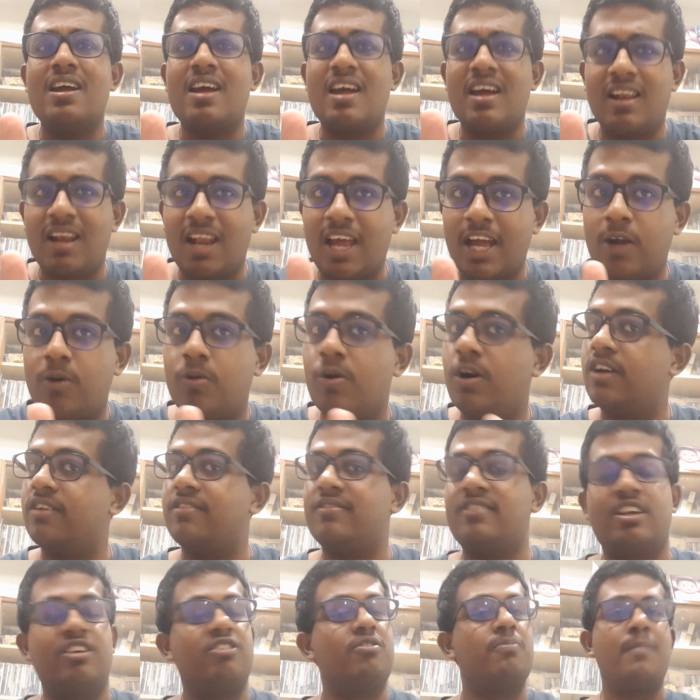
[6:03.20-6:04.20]
Likewise,
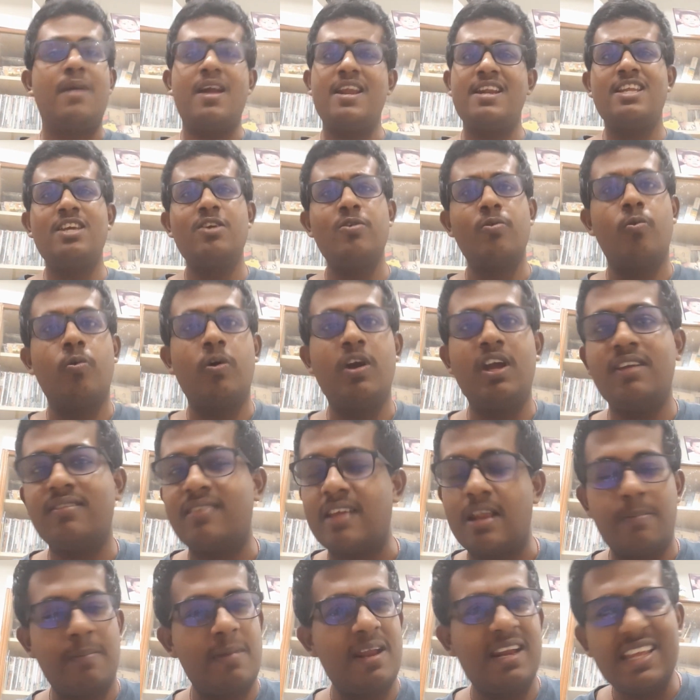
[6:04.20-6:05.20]
there's many ways
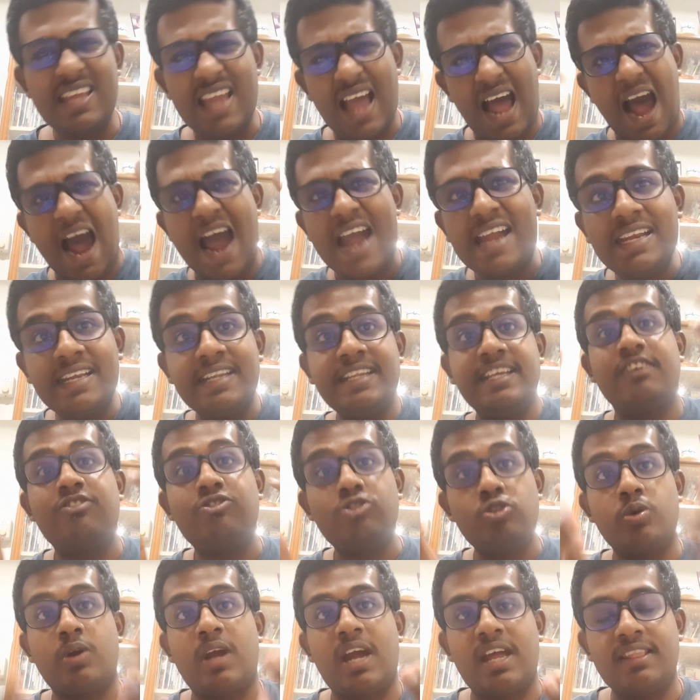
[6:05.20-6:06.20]
and many ideas
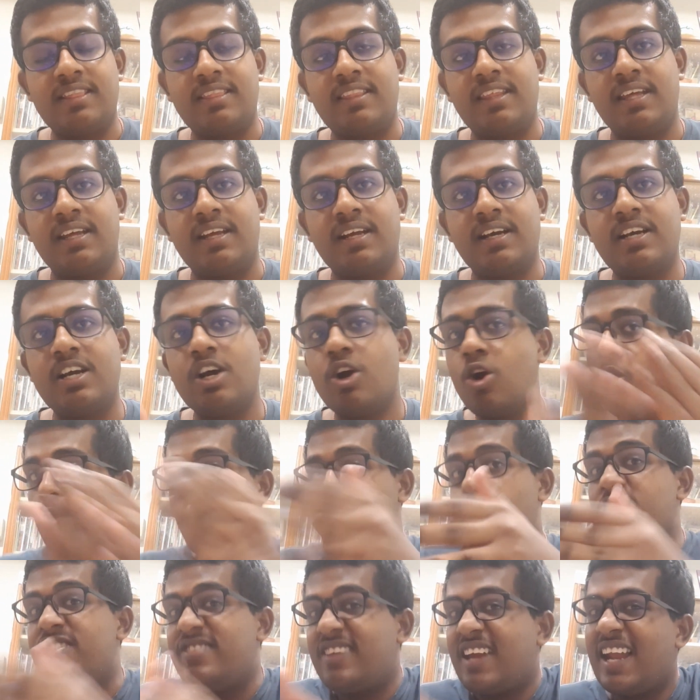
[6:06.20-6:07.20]
you can think
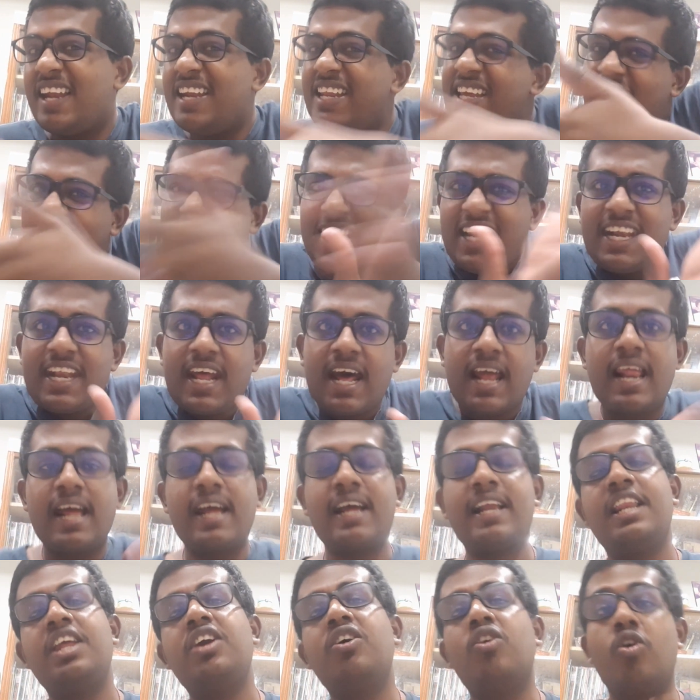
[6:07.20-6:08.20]
which can
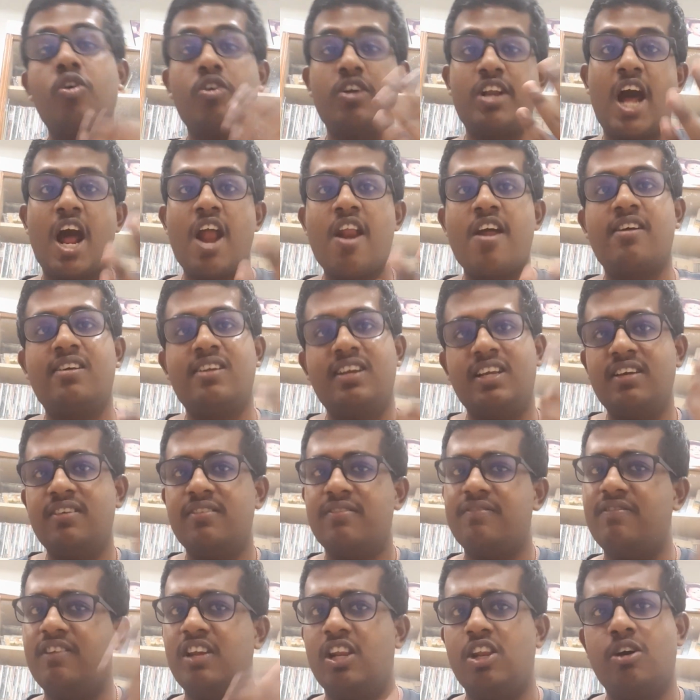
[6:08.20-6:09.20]
indirectly or directly
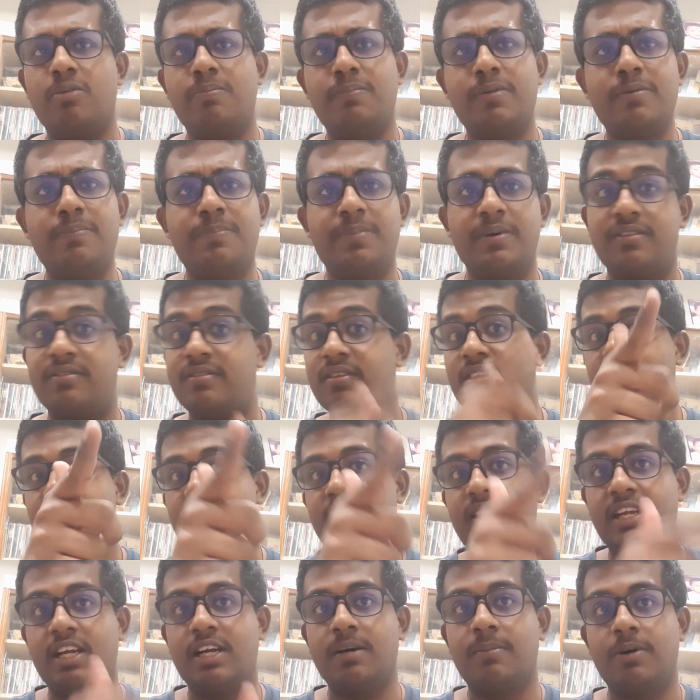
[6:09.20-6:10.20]
fill your purpose.
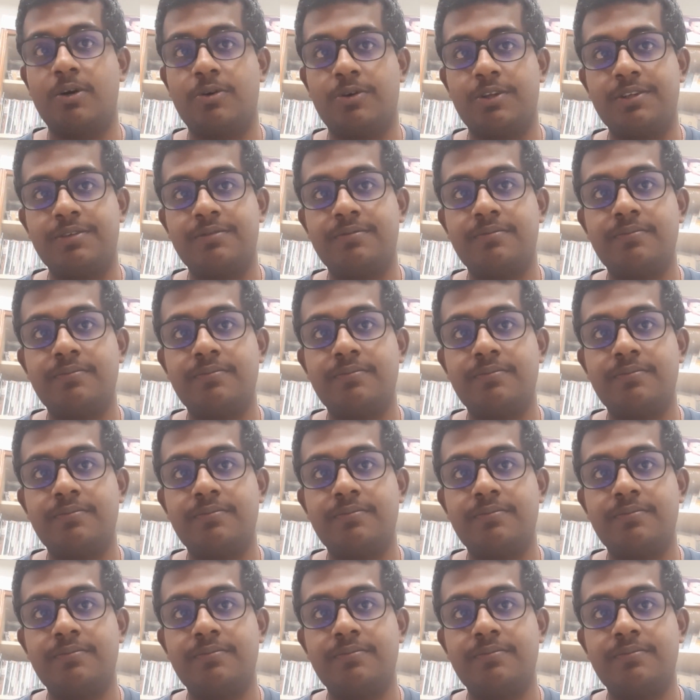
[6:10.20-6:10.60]
Think about it.